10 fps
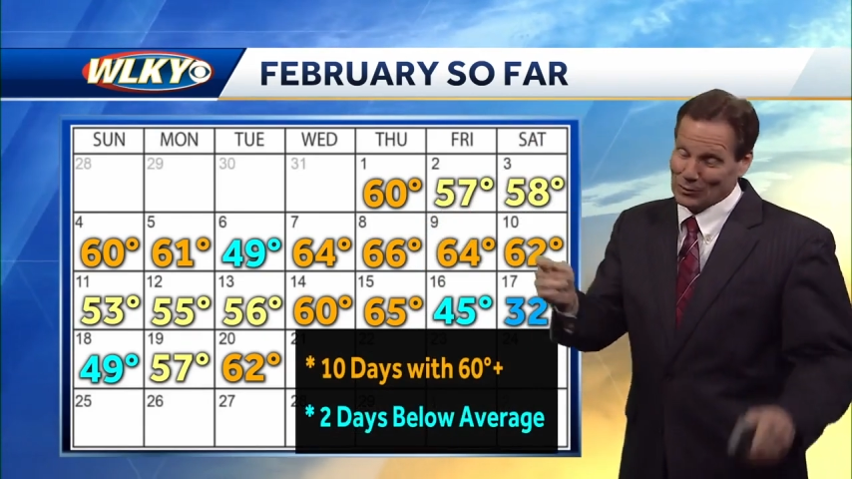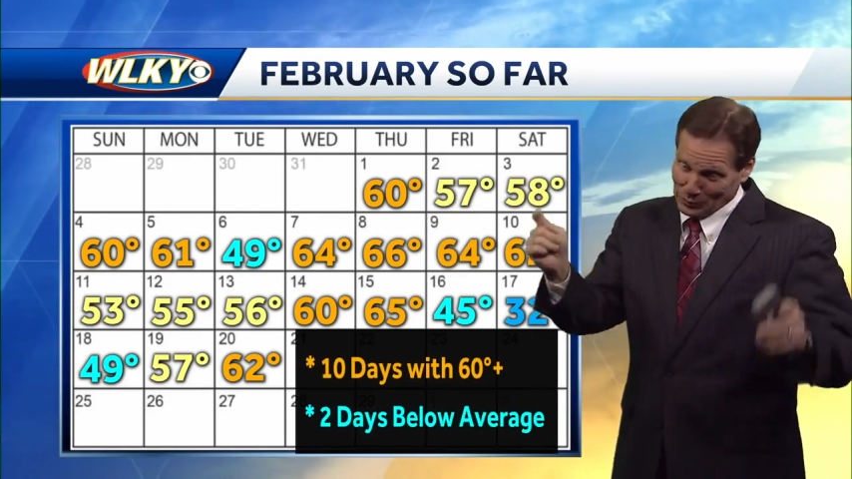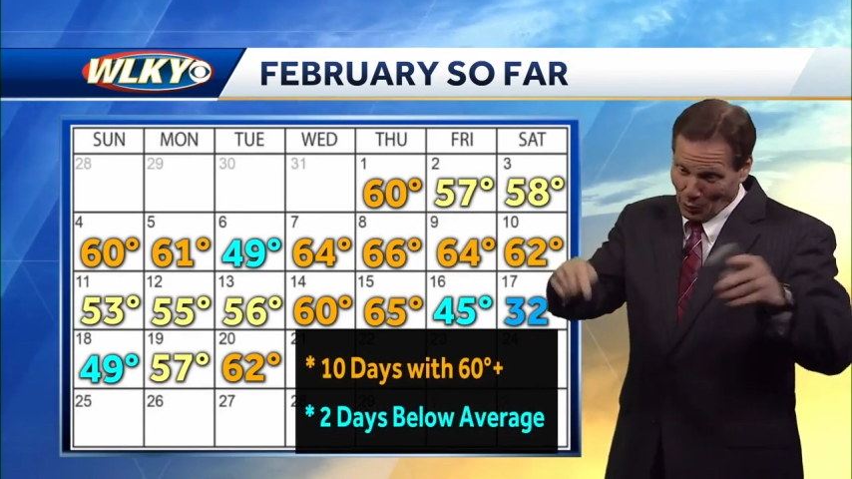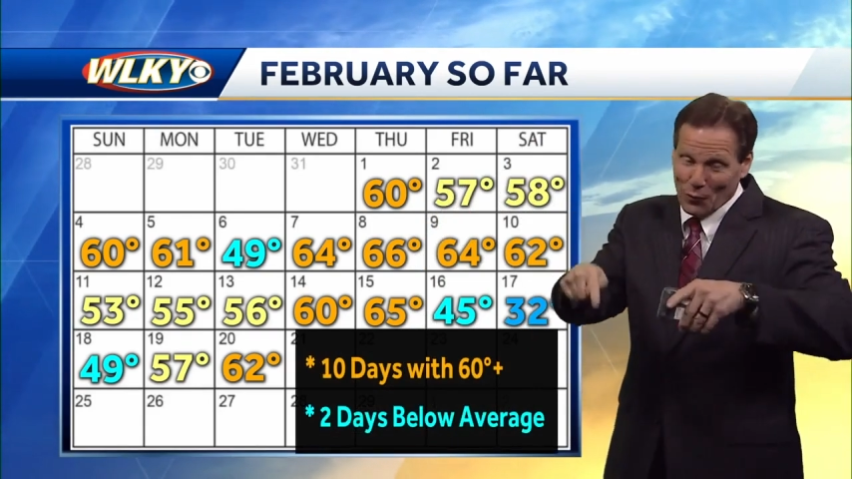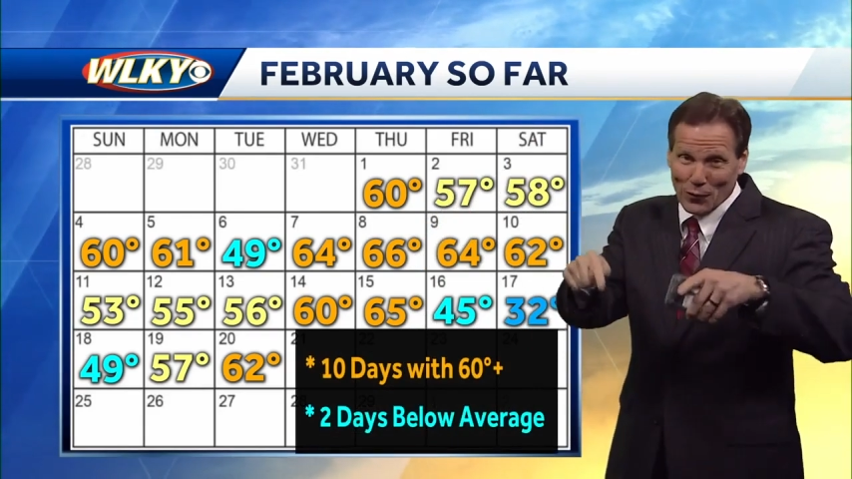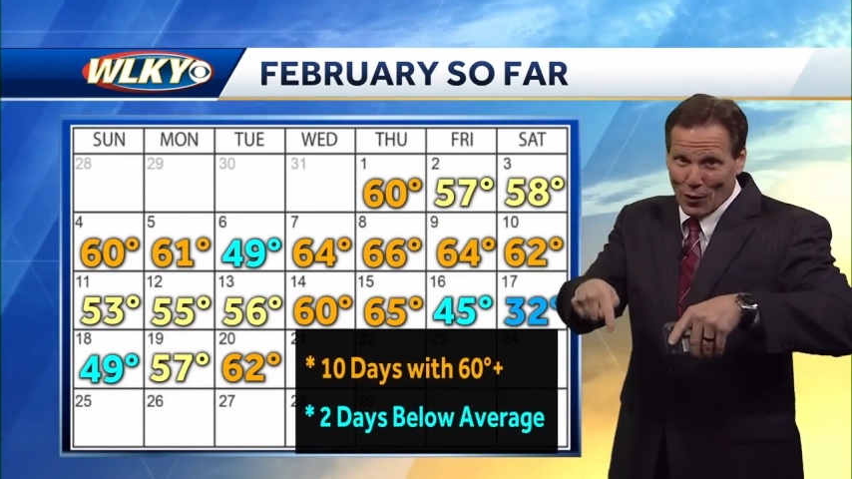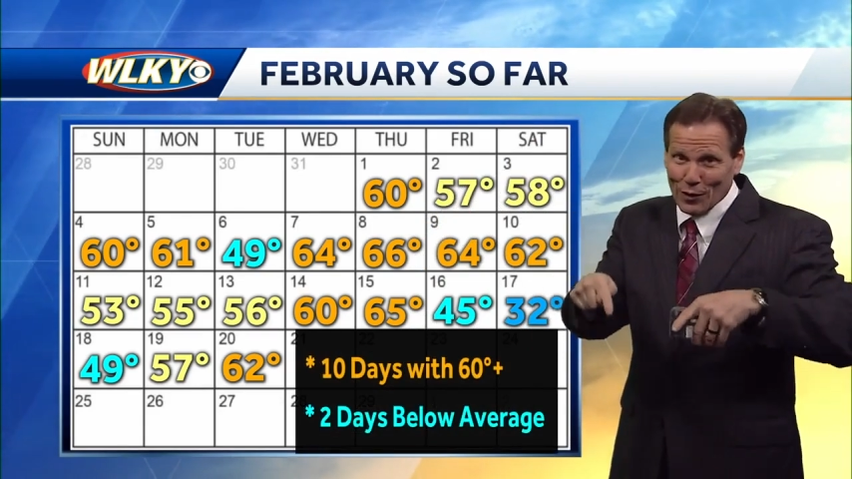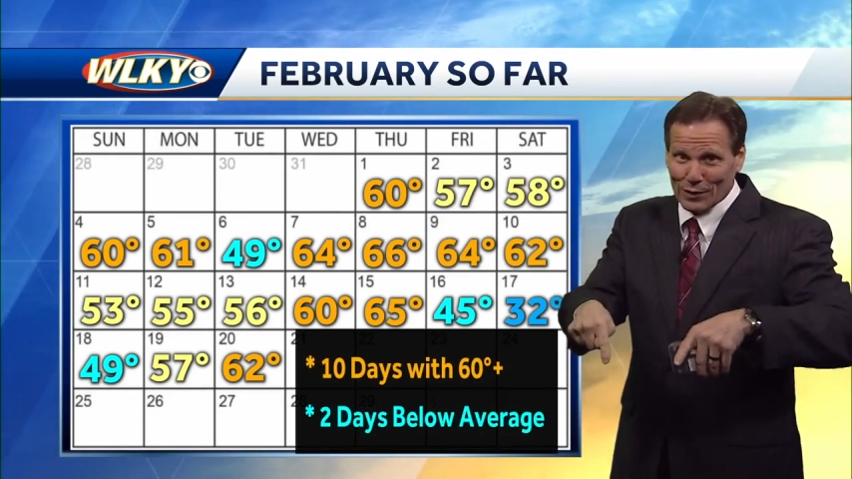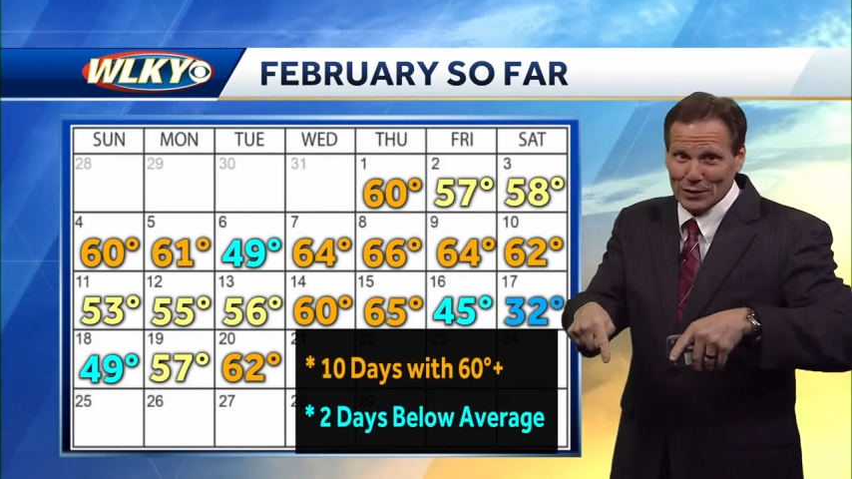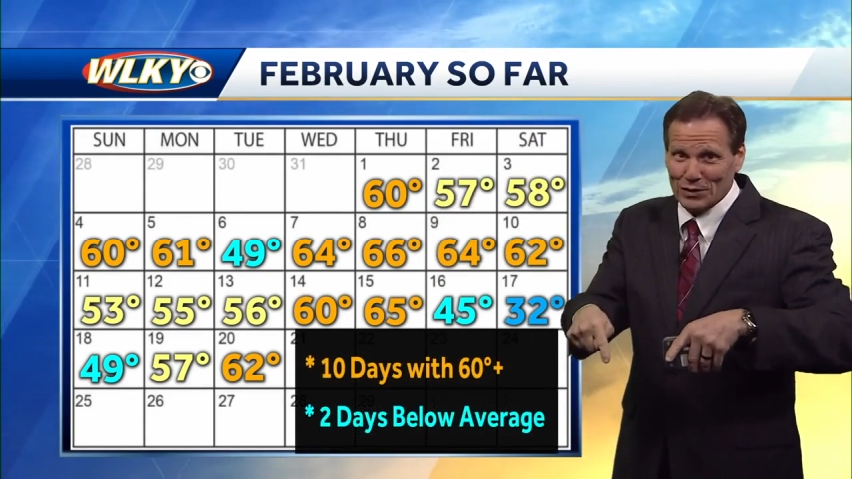so
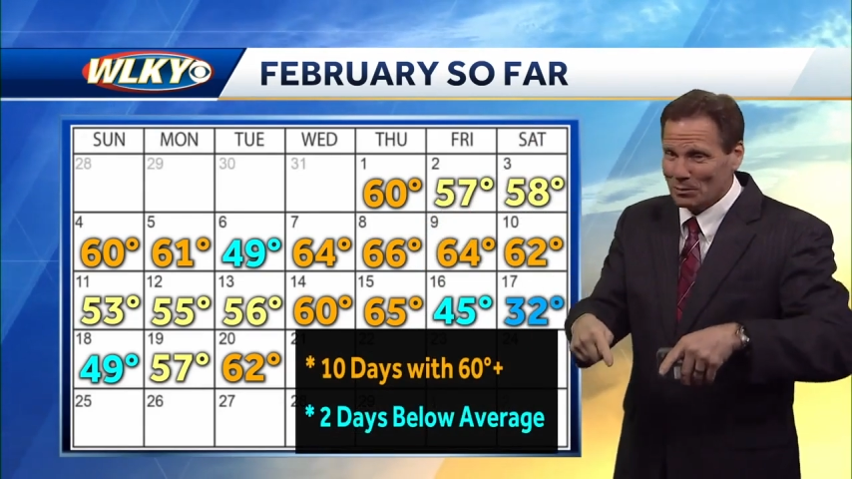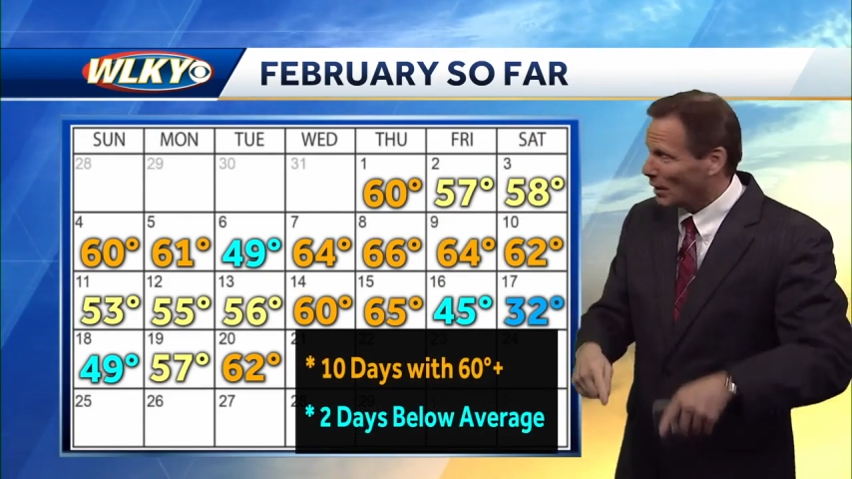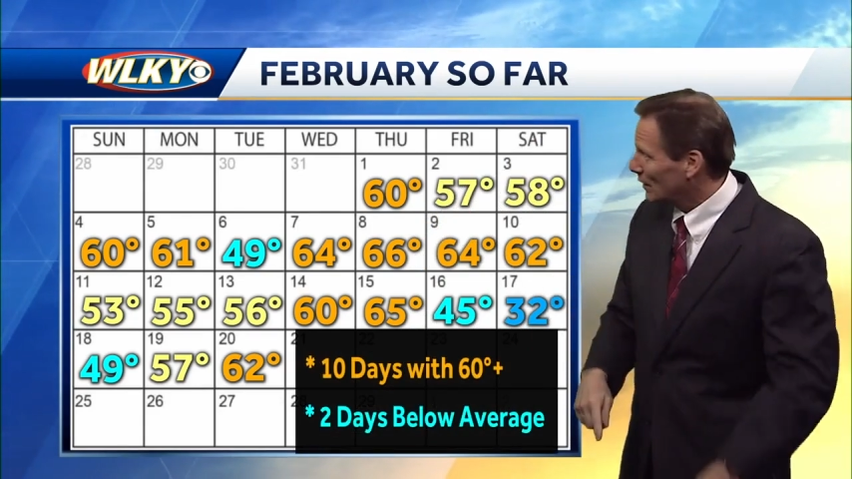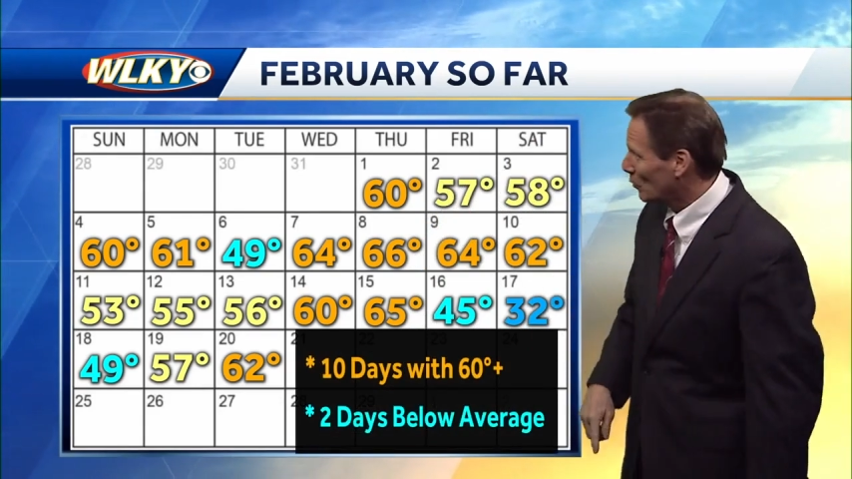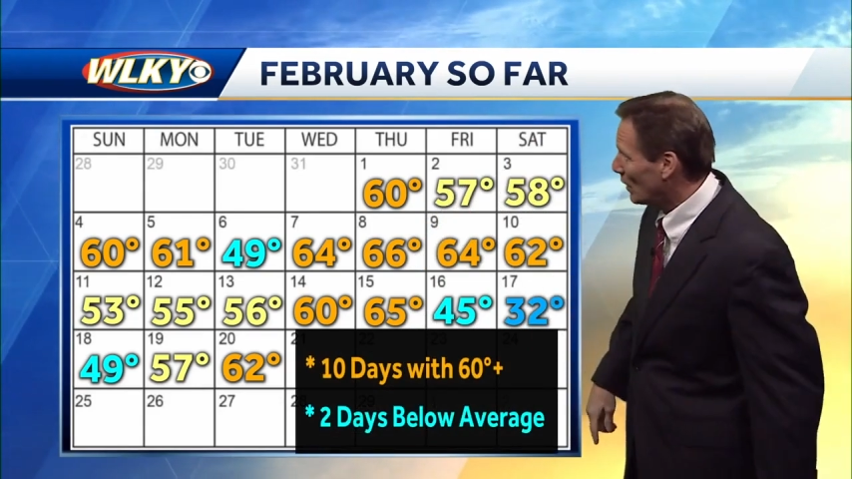far this month,